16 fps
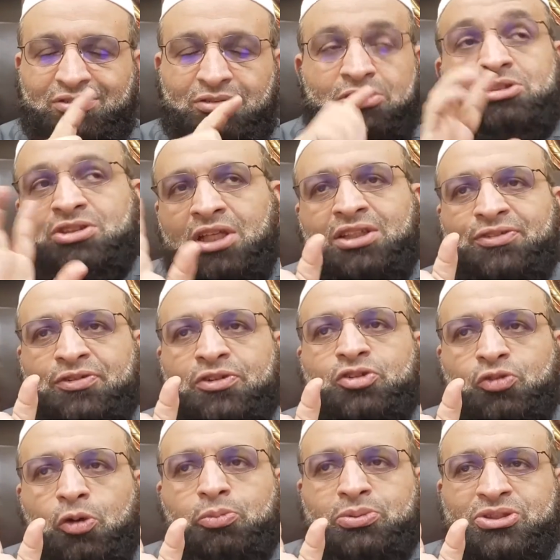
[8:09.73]
it's not difference
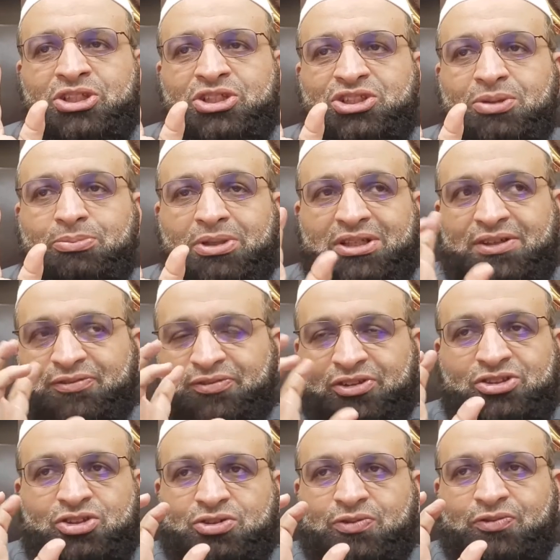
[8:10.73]
of opposition, but
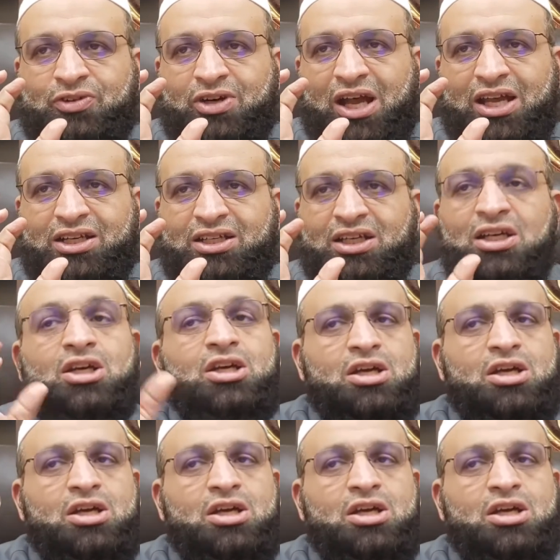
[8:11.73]
differences of variety,